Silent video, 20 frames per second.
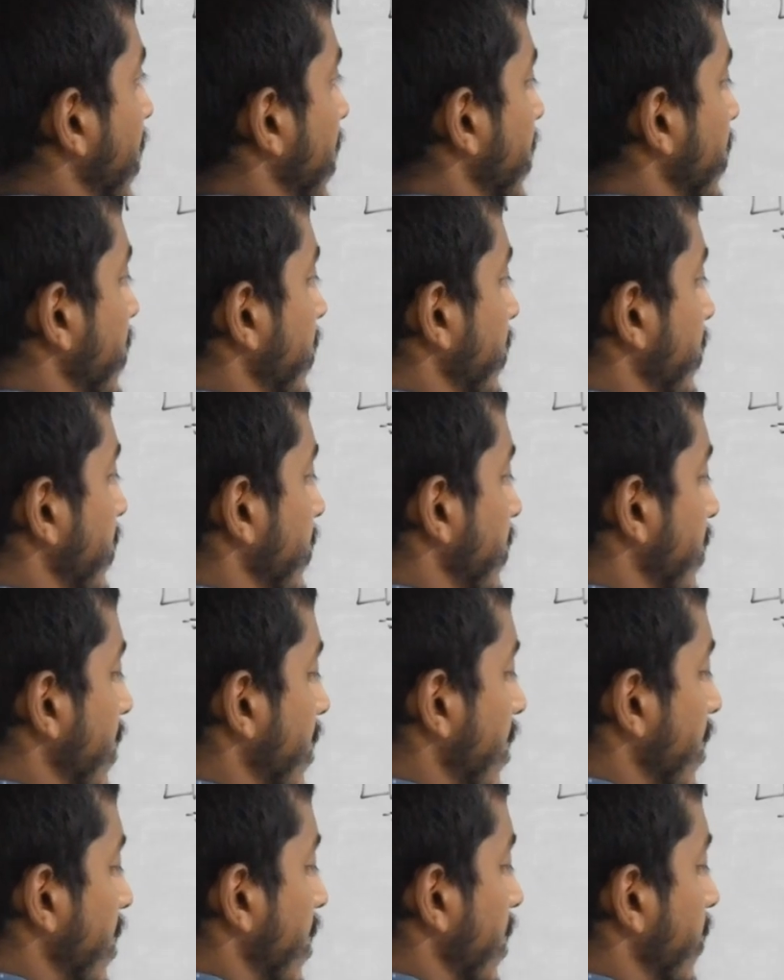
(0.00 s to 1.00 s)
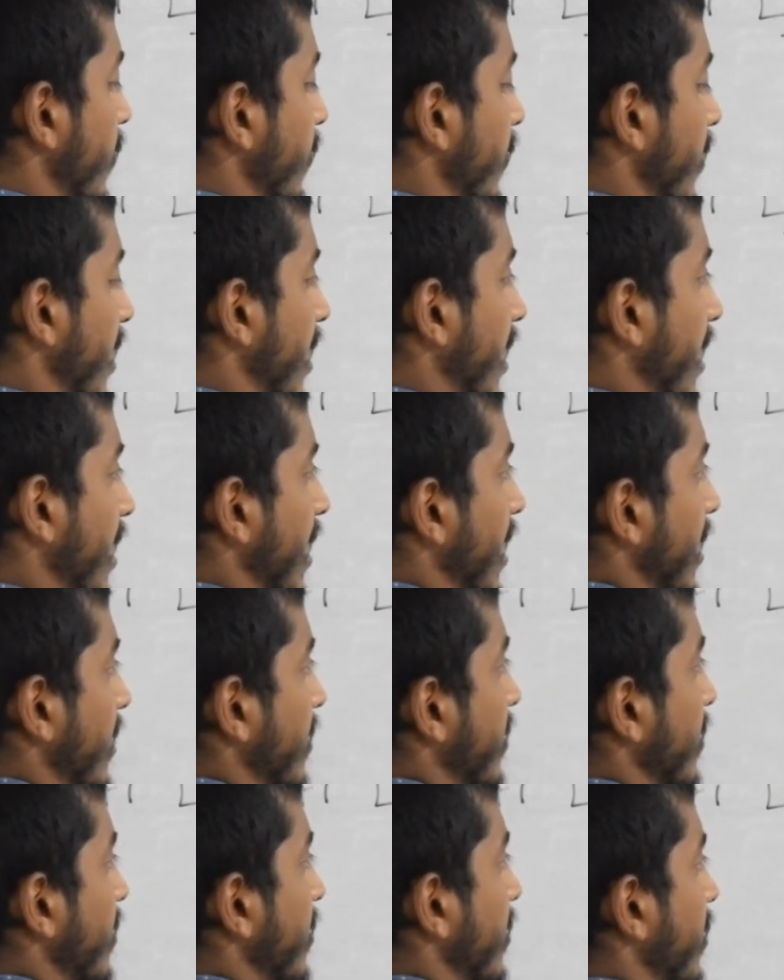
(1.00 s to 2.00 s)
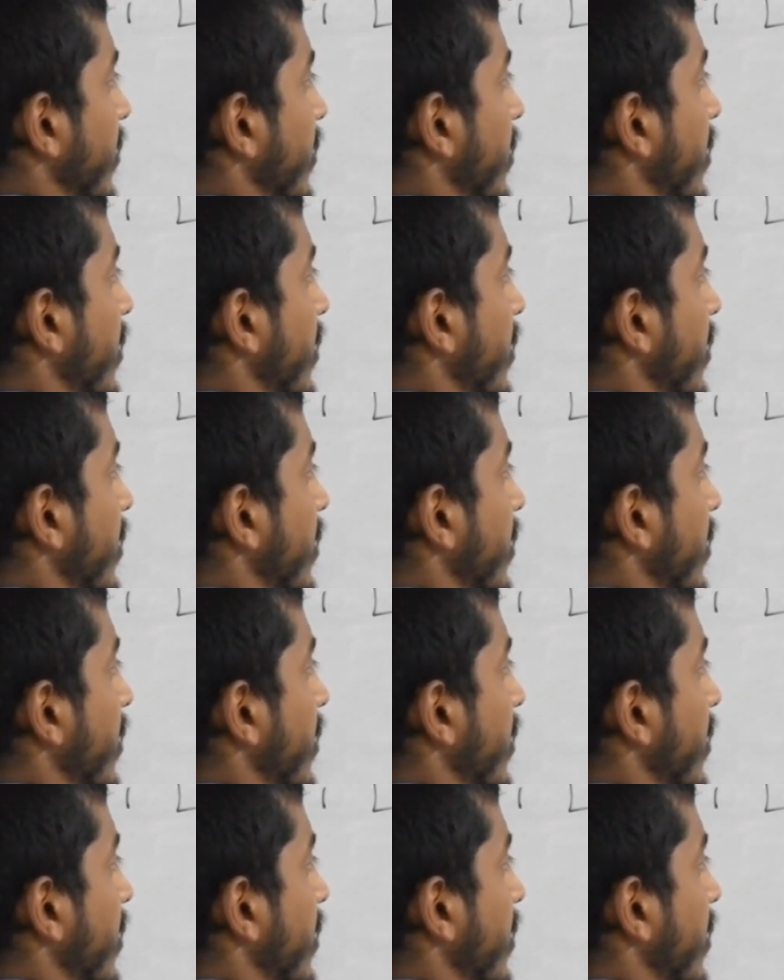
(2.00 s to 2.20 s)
and this is the vertical axis.